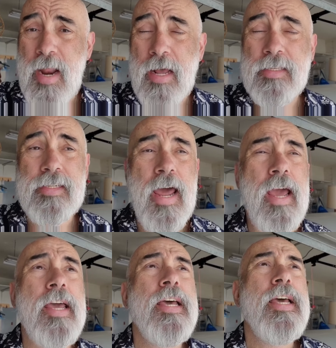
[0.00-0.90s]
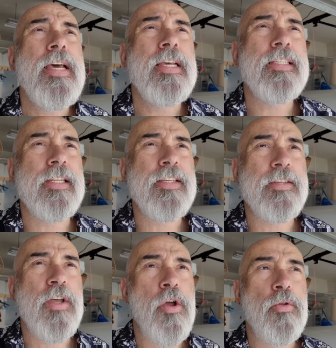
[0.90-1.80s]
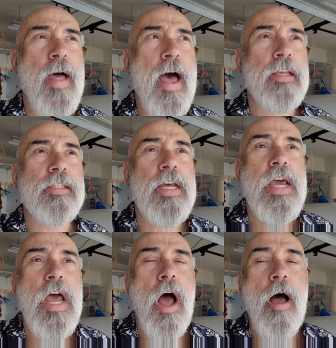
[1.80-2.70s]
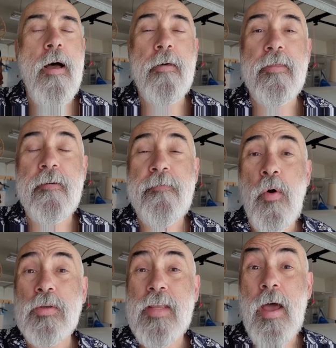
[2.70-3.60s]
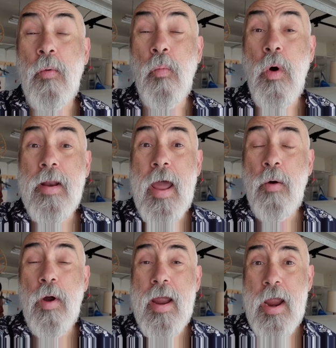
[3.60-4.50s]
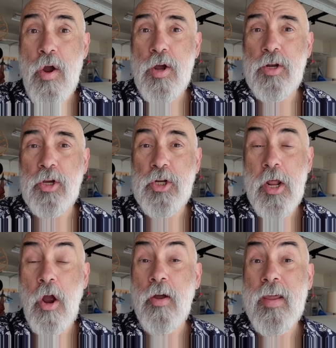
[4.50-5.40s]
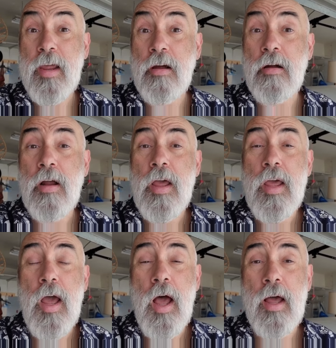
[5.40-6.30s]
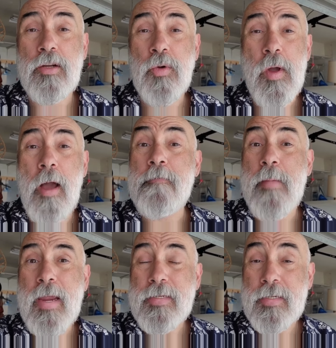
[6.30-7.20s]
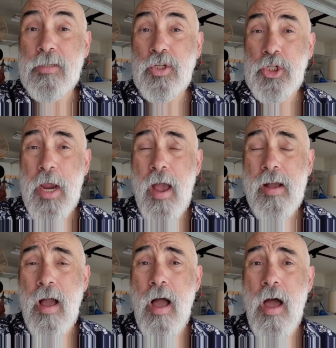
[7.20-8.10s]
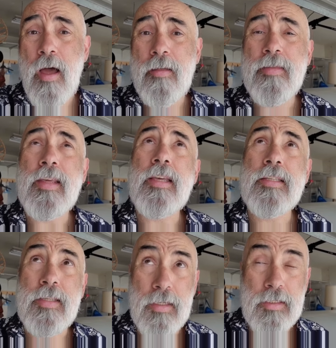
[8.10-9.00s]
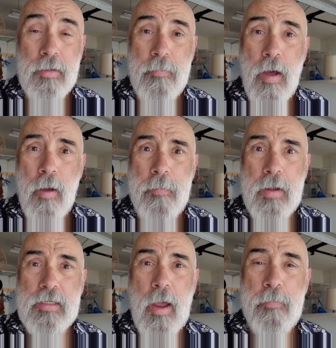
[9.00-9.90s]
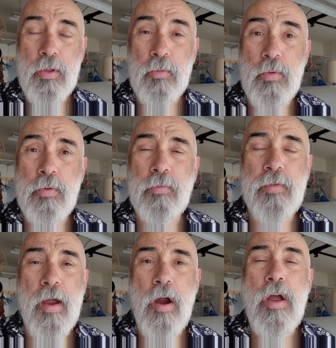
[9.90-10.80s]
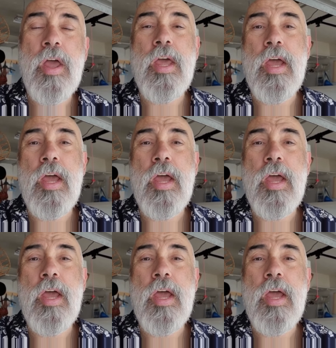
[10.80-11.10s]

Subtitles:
the next day since I saw you last. The folks at 1 Hour Air Conditioning are here doing a maintenance check on the system up on top of the roof there.